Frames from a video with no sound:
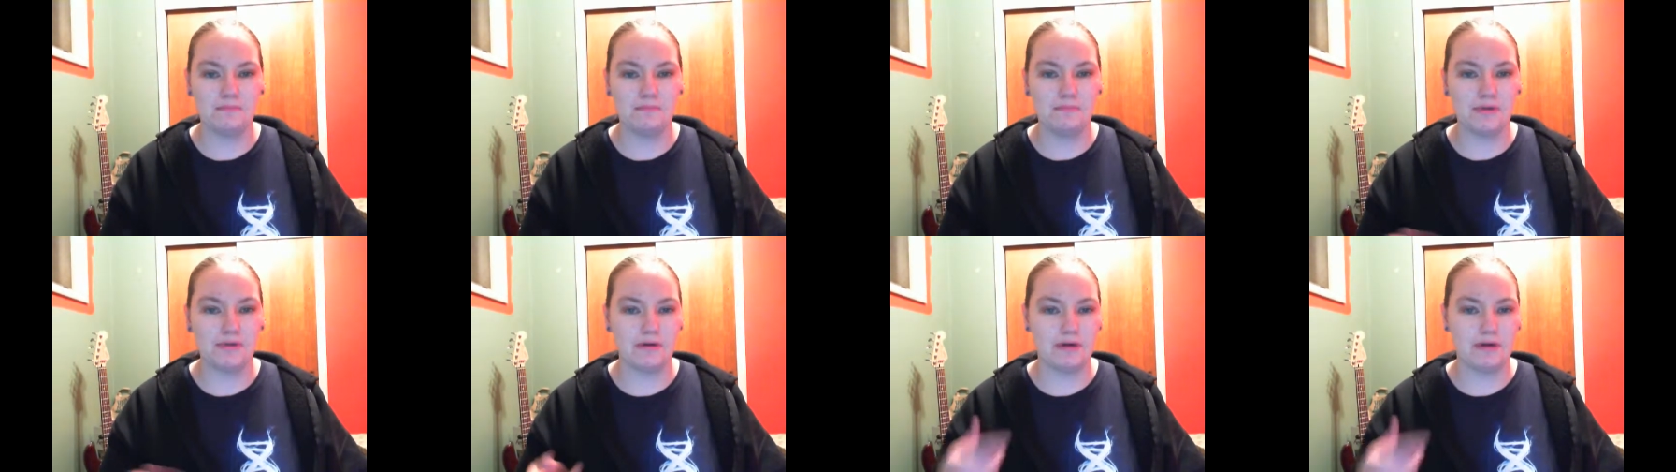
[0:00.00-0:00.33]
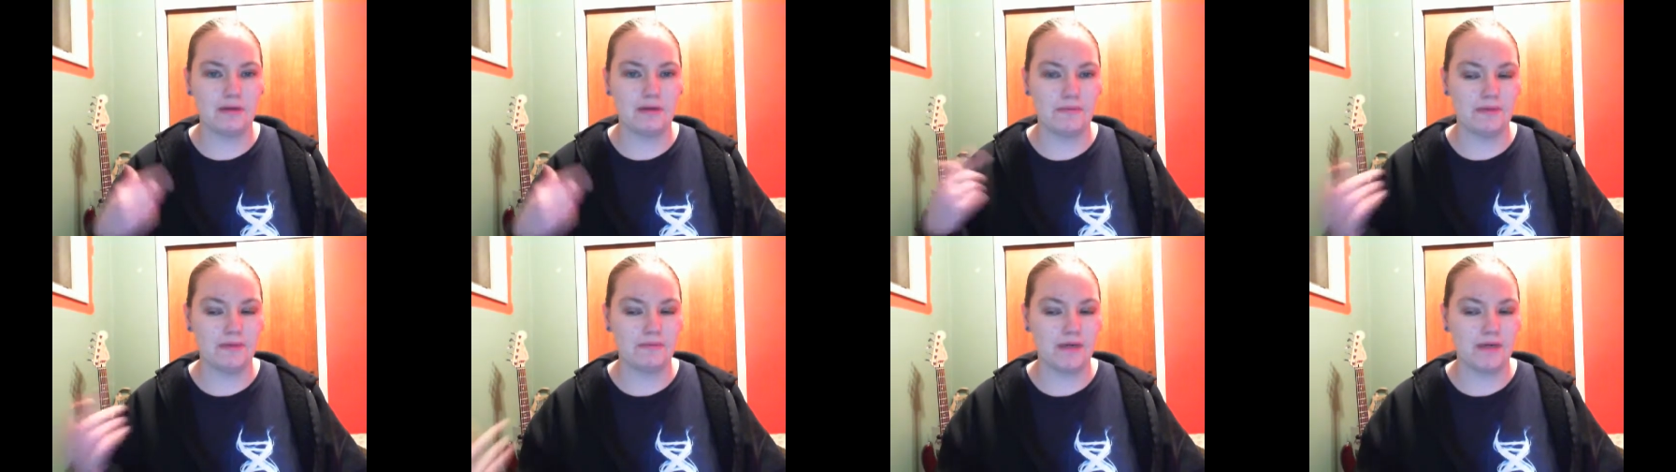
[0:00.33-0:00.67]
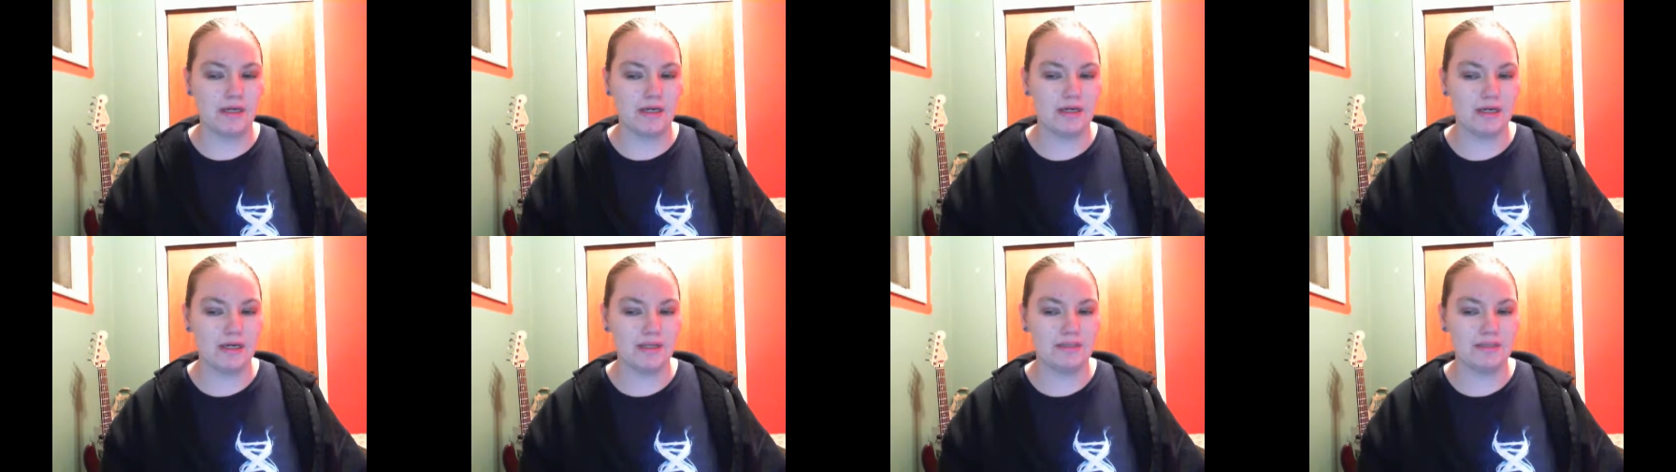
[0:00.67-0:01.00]
program that
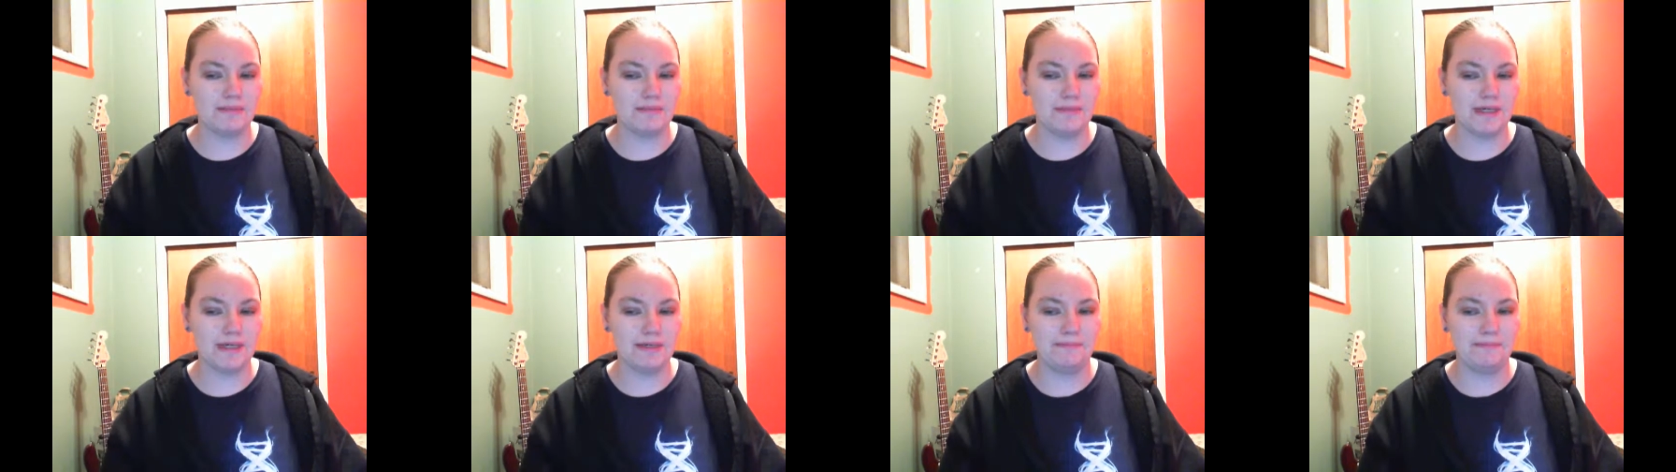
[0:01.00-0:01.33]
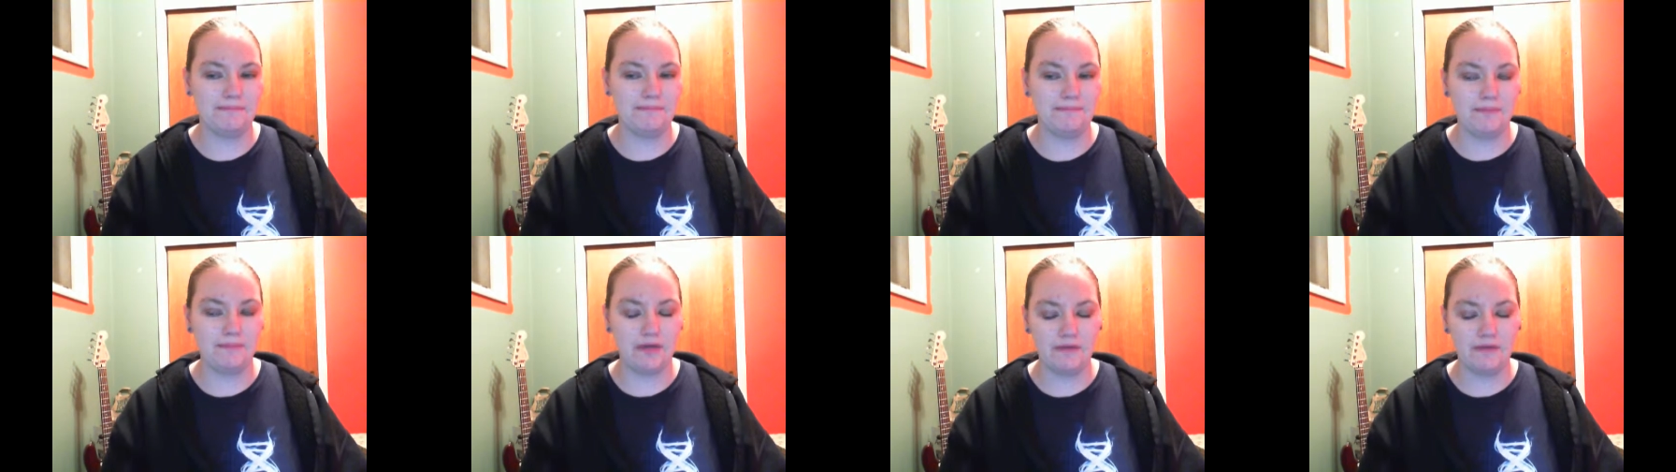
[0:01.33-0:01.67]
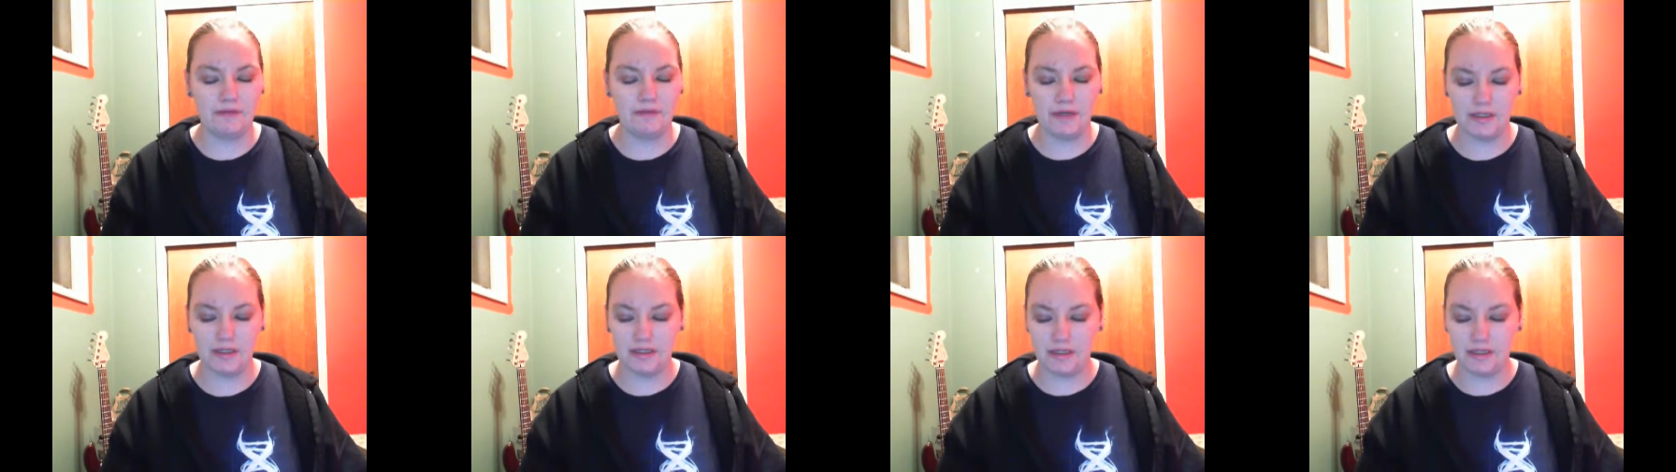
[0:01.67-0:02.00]
recognized my
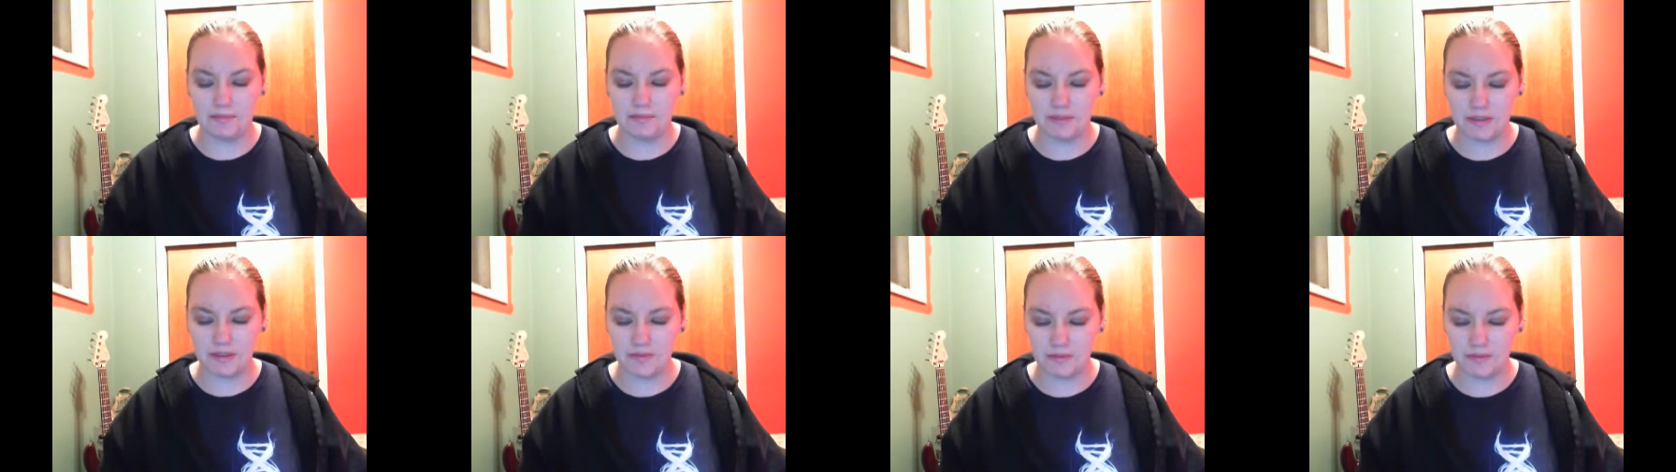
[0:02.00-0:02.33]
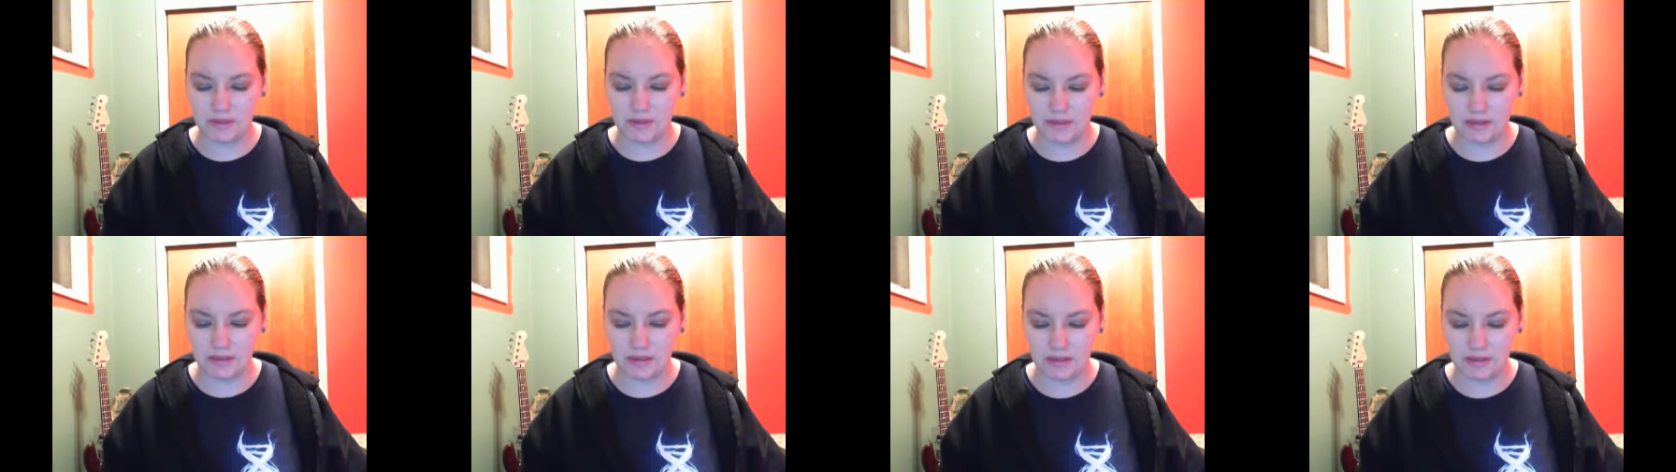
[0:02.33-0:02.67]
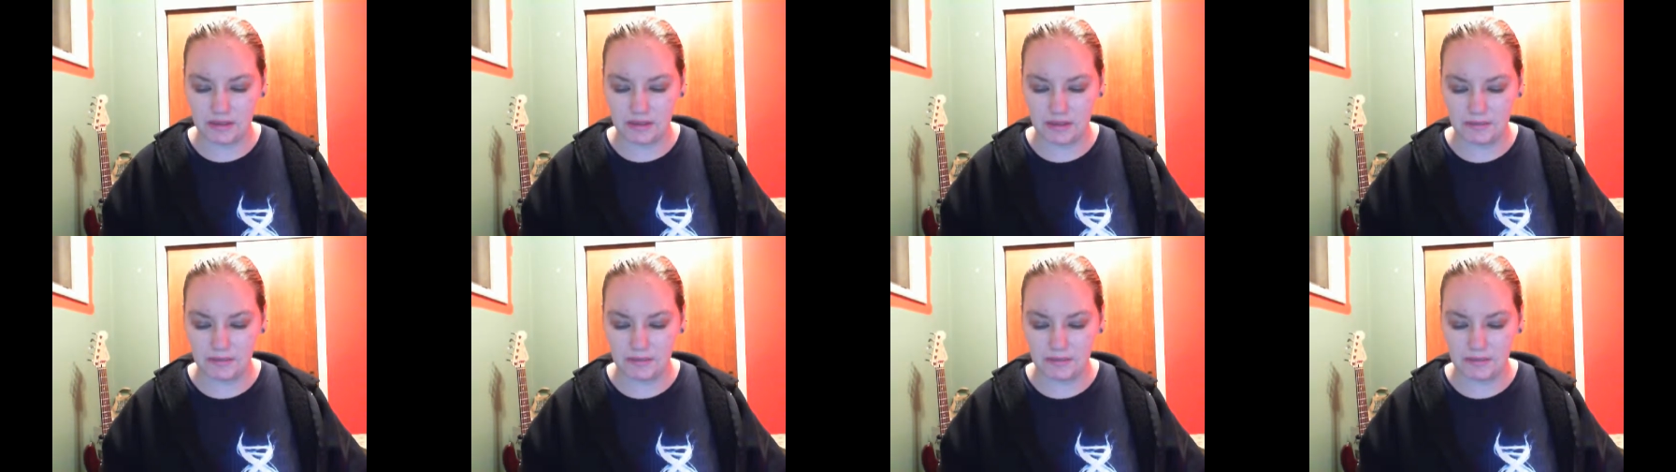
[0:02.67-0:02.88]
Wi-Fi adapter wasn't